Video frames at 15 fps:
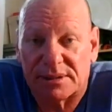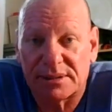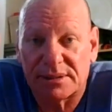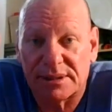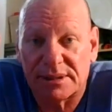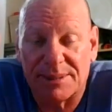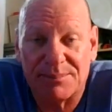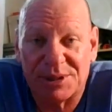in
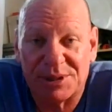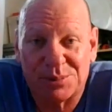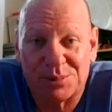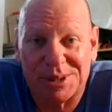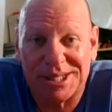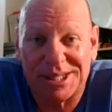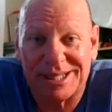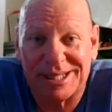
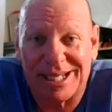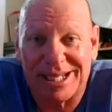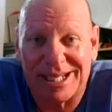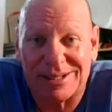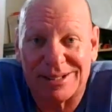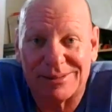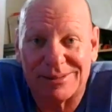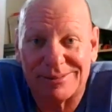between our
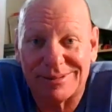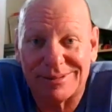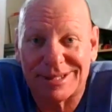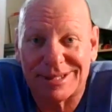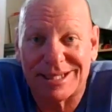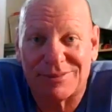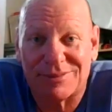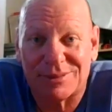
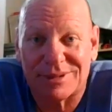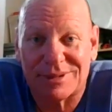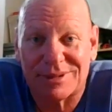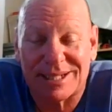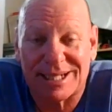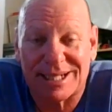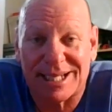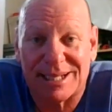civil
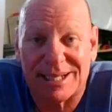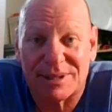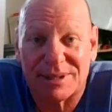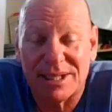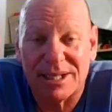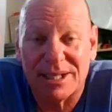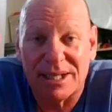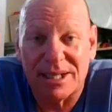claims.
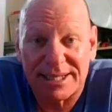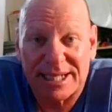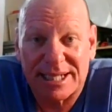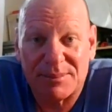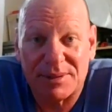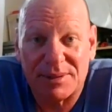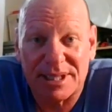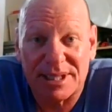Some of
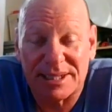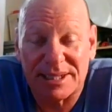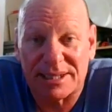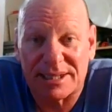these